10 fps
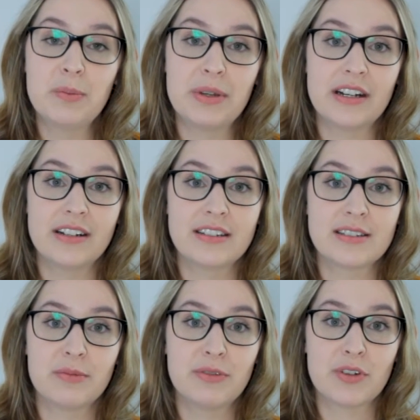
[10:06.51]

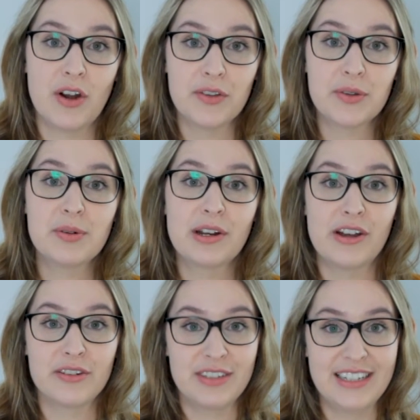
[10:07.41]
because we've gone through a
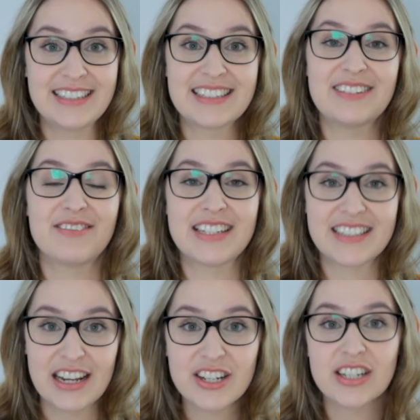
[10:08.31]
lot of these
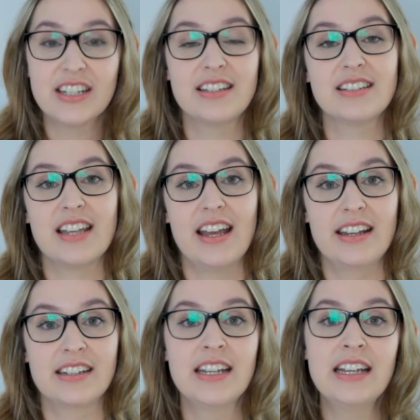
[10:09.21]
recessions
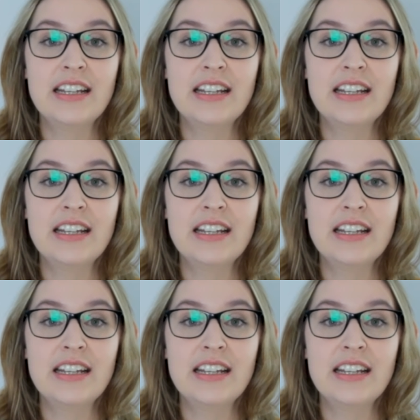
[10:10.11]
and